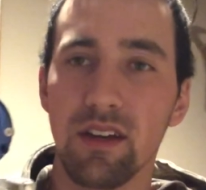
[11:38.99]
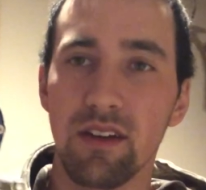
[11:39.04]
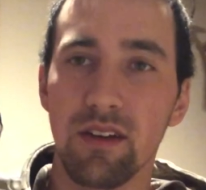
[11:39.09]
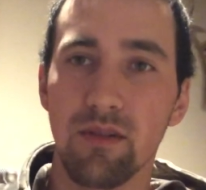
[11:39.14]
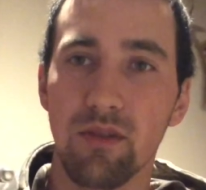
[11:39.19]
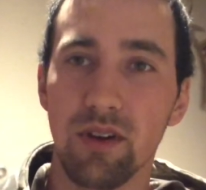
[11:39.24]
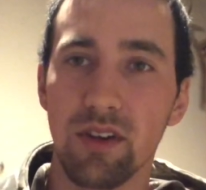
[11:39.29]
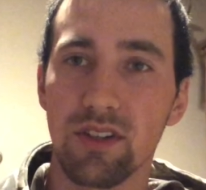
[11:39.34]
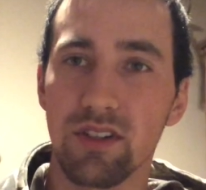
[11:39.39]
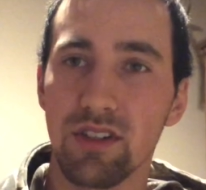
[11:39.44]

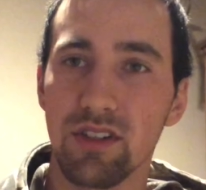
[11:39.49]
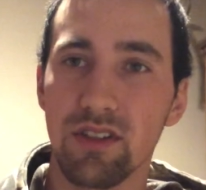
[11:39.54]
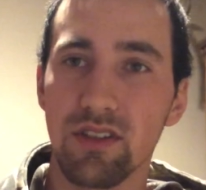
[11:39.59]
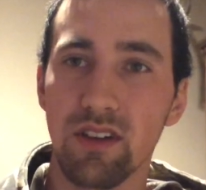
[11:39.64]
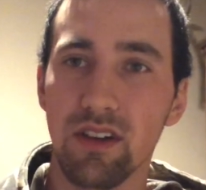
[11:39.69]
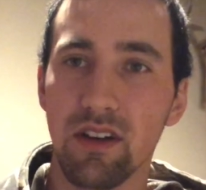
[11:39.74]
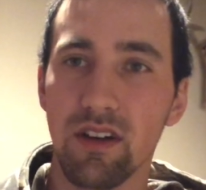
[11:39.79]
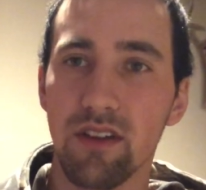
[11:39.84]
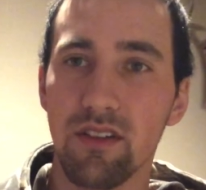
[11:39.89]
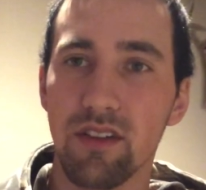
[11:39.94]
It works just
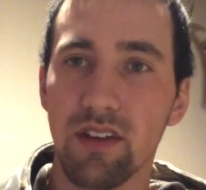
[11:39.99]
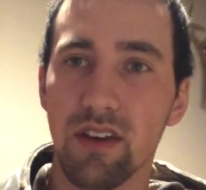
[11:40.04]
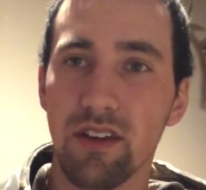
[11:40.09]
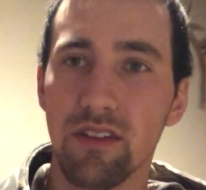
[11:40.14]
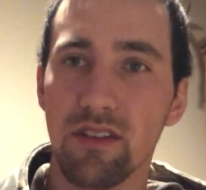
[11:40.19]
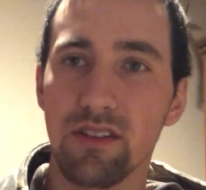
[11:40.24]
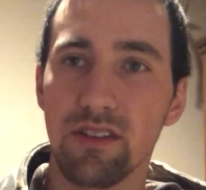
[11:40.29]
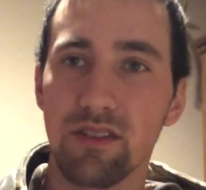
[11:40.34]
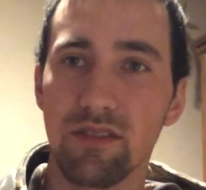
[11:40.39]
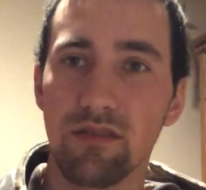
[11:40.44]
like all the
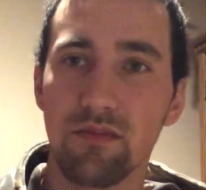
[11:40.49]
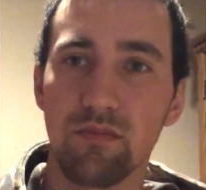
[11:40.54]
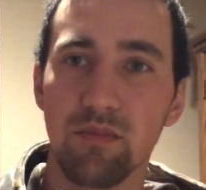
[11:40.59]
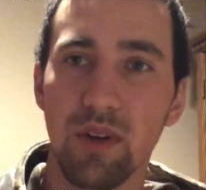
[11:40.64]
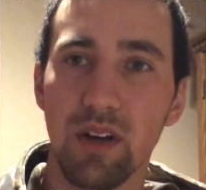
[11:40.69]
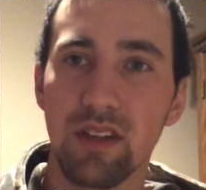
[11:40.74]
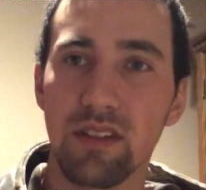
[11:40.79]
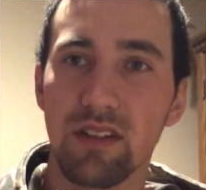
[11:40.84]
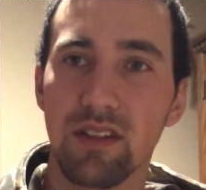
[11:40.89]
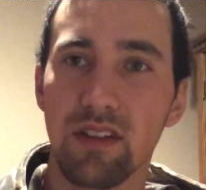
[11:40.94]
others. You
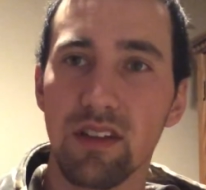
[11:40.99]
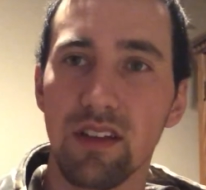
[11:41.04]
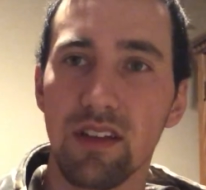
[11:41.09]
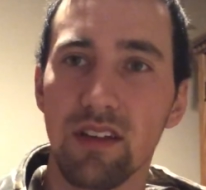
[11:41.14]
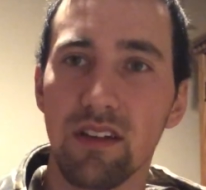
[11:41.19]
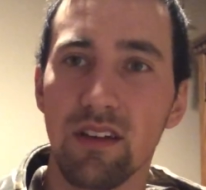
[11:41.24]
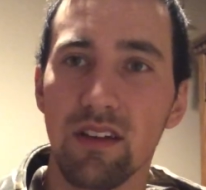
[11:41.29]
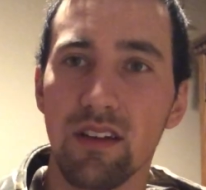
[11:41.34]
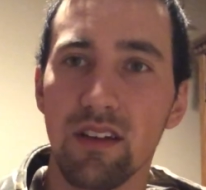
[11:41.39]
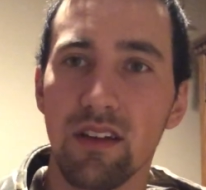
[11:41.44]
press it
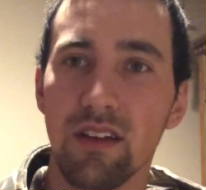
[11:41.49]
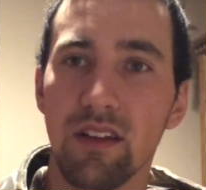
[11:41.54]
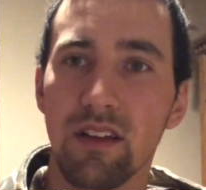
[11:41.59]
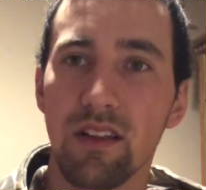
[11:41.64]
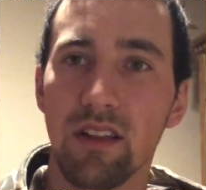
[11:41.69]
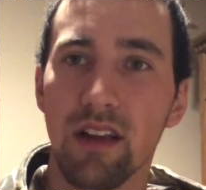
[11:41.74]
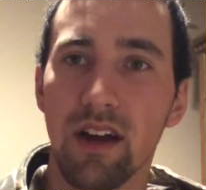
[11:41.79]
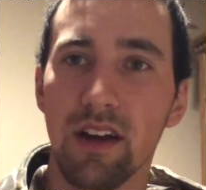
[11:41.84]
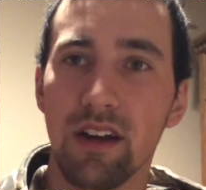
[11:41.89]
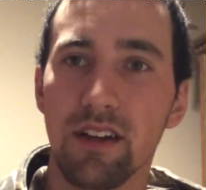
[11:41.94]
in,
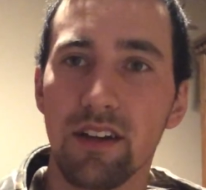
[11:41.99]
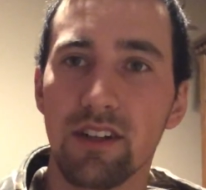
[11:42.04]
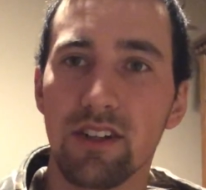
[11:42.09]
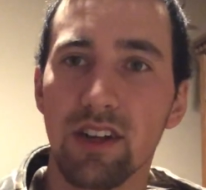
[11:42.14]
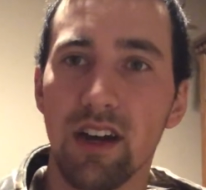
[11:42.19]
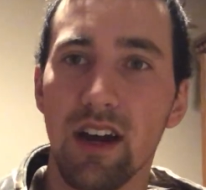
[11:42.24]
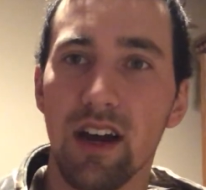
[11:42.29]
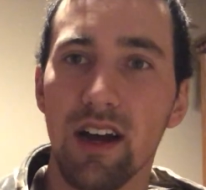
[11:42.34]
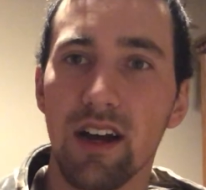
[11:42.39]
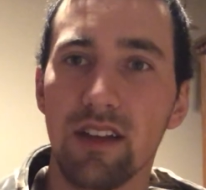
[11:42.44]
lock your
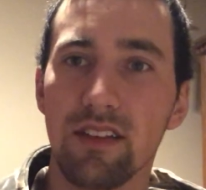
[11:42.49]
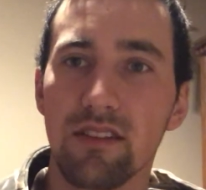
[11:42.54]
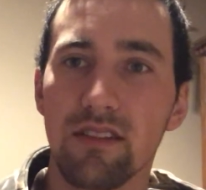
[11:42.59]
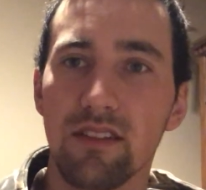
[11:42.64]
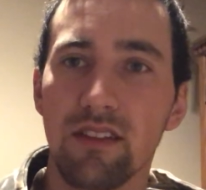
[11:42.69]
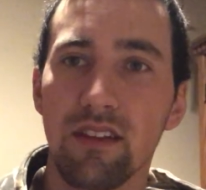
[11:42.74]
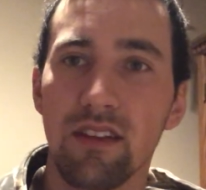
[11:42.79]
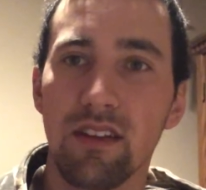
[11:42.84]
jaws,